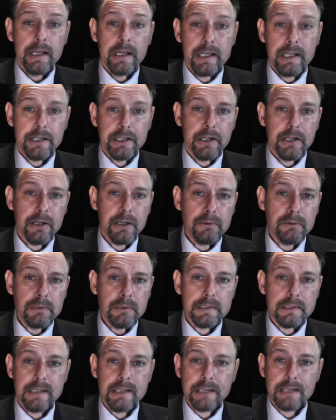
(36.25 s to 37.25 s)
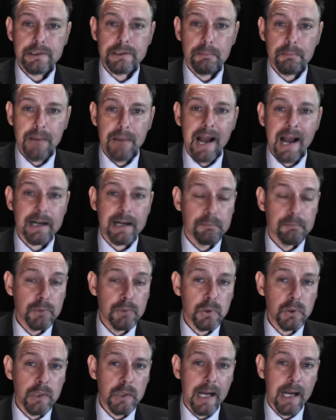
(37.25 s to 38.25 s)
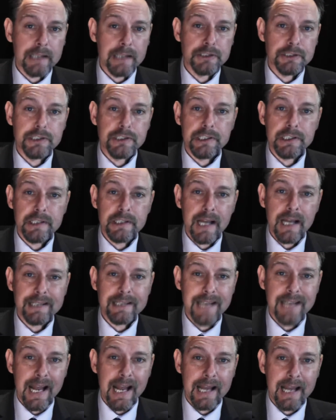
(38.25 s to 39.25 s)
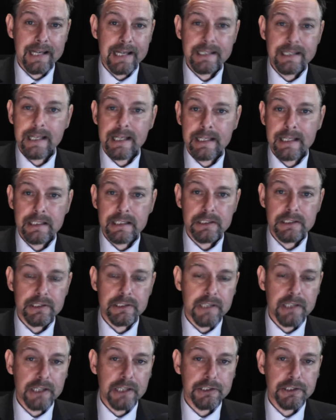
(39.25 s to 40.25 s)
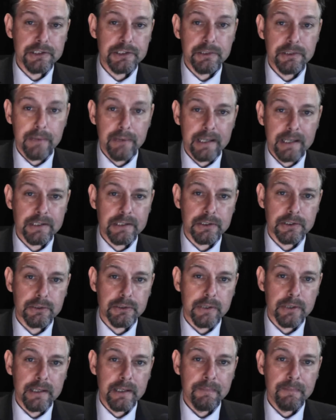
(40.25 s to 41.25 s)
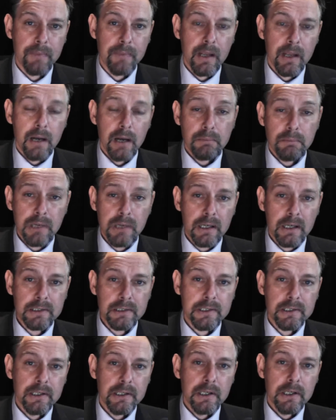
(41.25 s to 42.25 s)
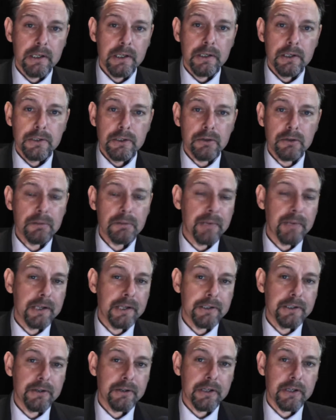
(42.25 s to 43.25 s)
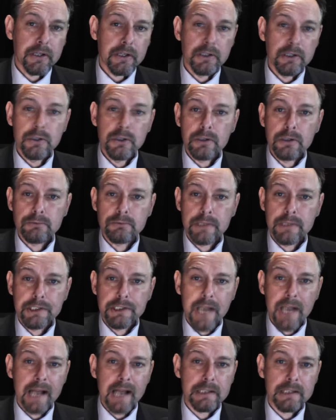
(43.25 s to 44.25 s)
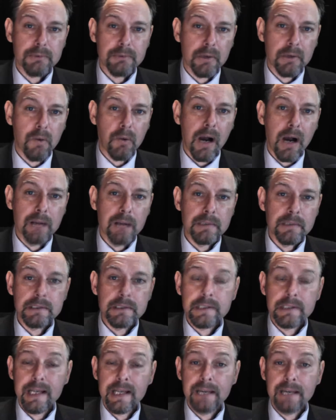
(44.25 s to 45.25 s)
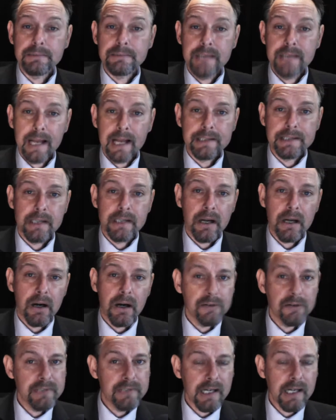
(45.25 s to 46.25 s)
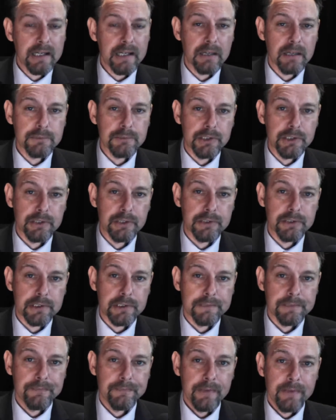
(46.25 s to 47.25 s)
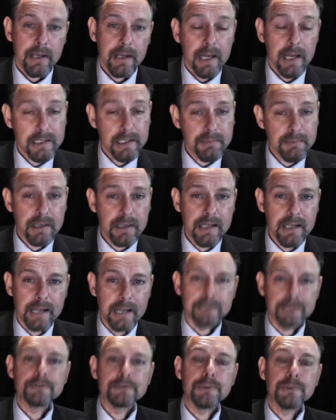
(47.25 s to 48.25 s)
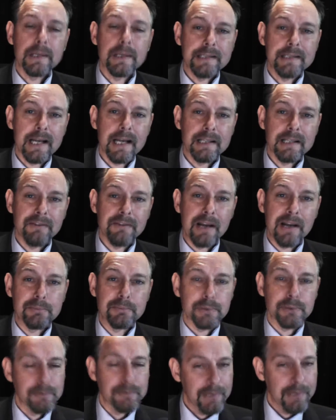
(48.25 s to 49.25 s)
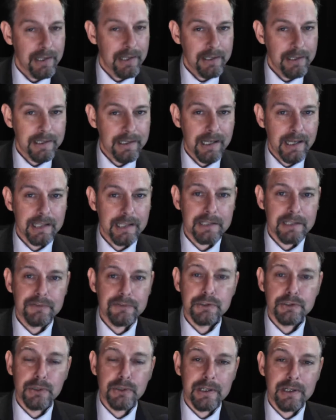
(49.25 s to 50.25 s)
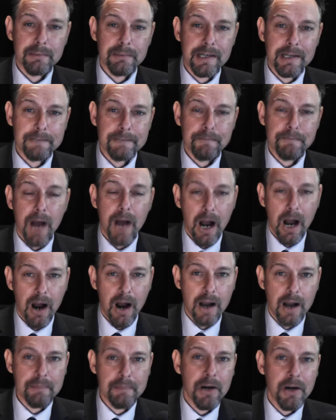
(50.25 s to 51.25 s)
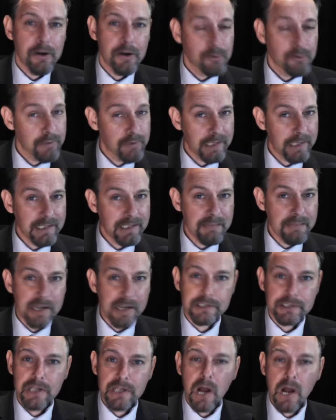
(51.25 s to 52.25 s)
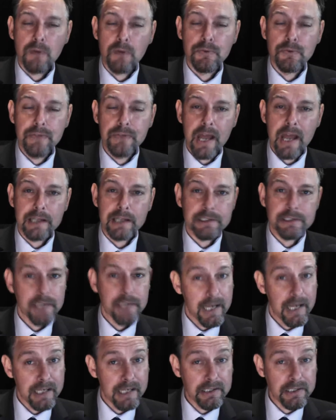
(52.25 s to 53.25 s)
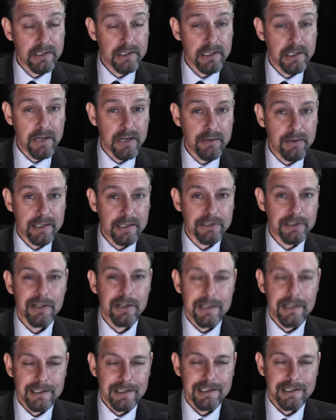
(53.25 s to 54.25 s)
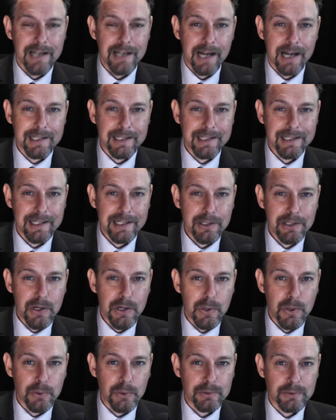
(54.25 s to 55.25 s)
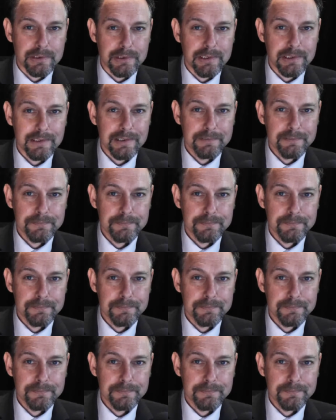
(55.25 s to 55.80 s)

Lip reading: EU said to back more energy state aid in concession to industry. Plus, European Union court rejects requirement to keep data of telecoms users. It's Monday, 28th of April. Thanks for joining me. I'm Rick Timmis, and this is the Unit Nightly News.